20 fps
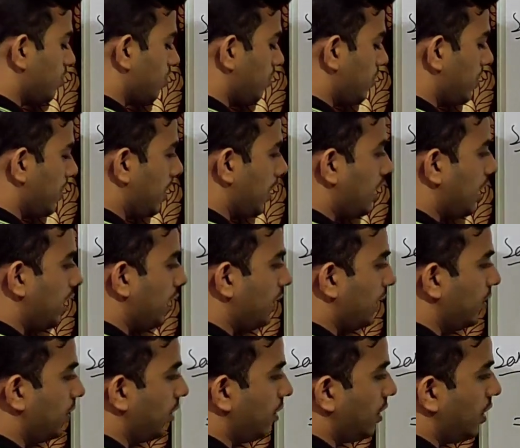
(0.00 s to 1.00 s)
solve it again.
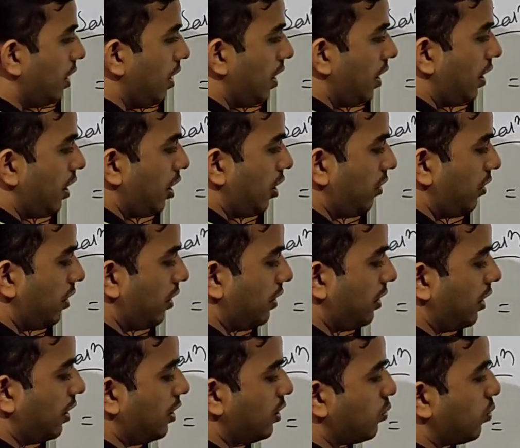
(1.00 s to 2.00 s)
Now the
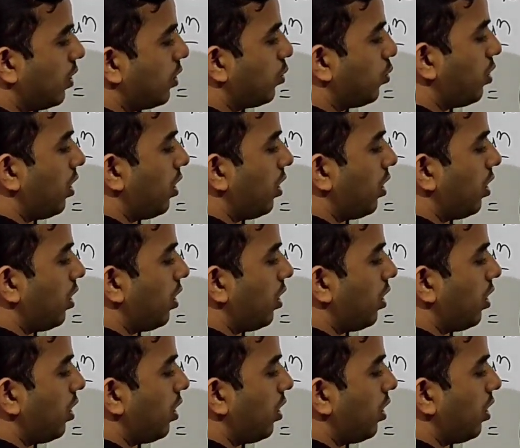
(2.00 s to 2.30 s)
thing is what